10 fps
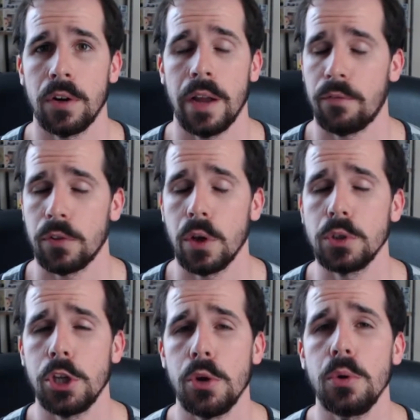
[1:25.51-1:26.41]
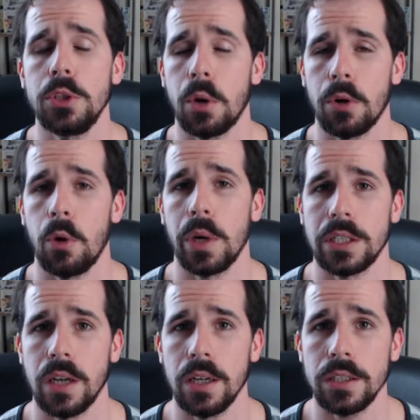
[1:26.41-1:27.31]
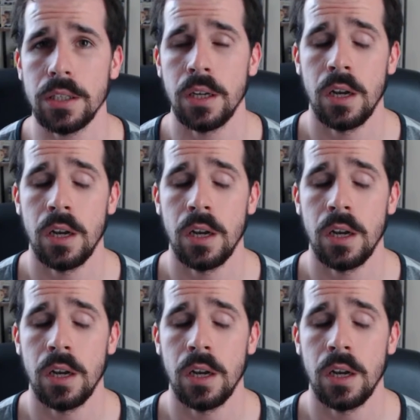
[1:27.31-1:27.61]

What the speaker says: and for those of you who don't know what it does,